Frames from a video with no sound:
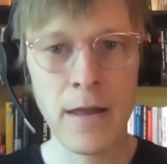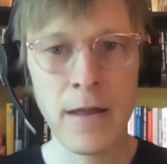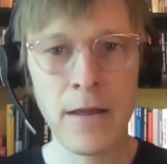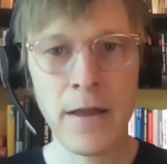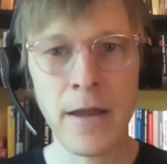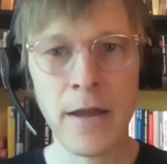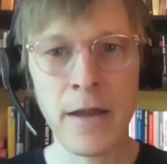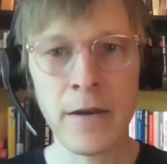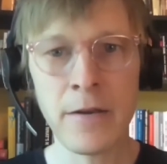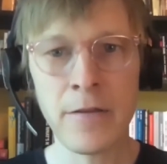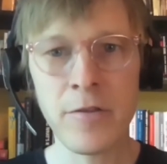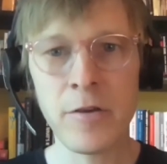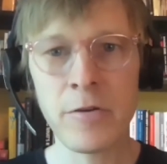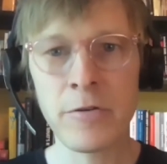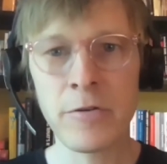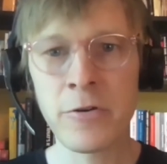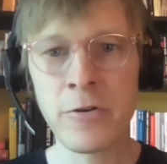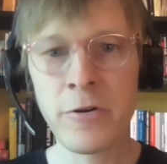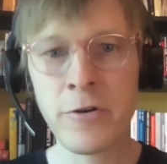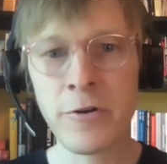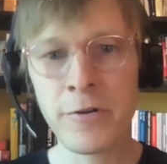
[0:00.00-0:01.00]
And so in
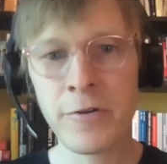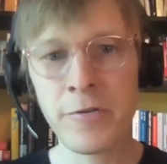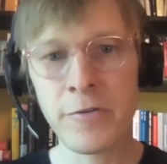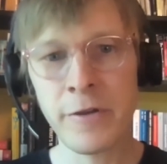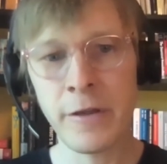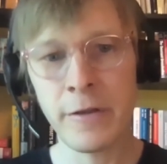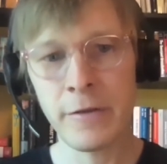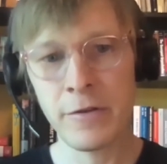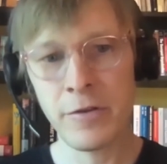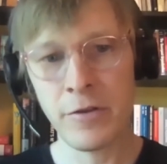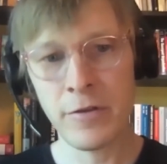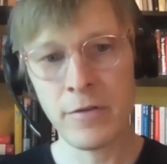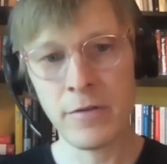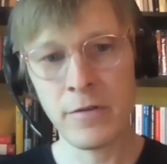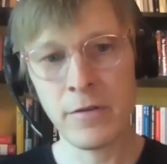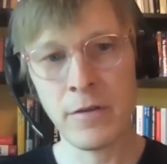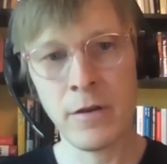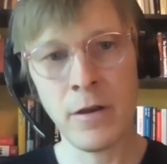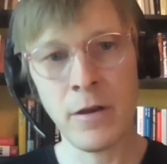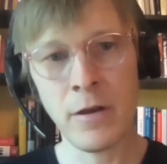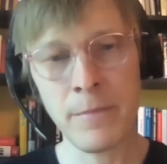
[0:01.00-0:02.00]
order to just,
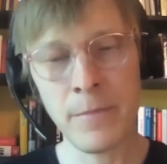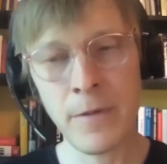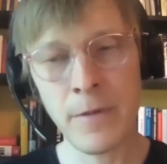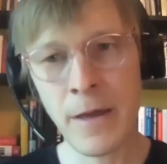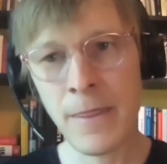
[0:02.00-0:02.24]
I